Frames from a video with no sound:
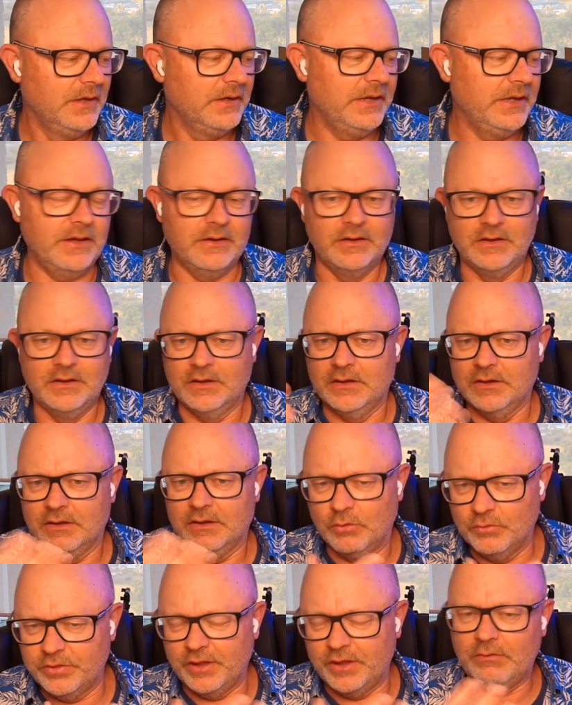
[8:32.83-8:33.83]
Now,
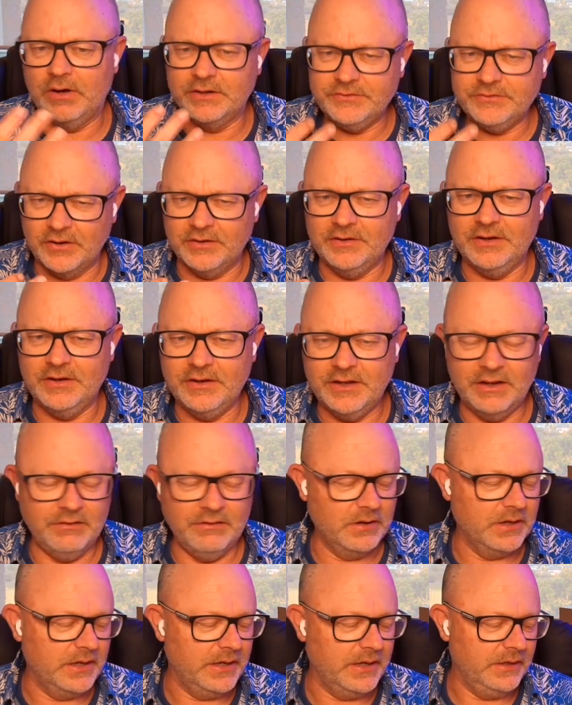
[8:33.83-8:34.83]
although I don't need
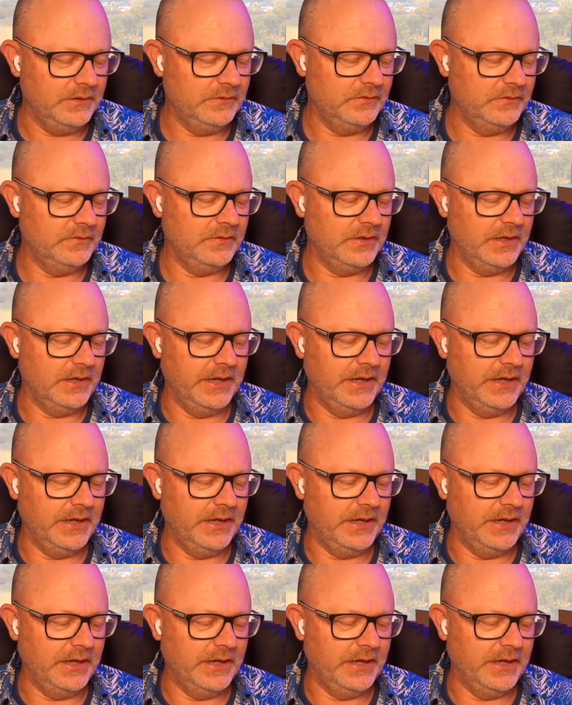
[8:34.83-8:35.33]
hearing aids,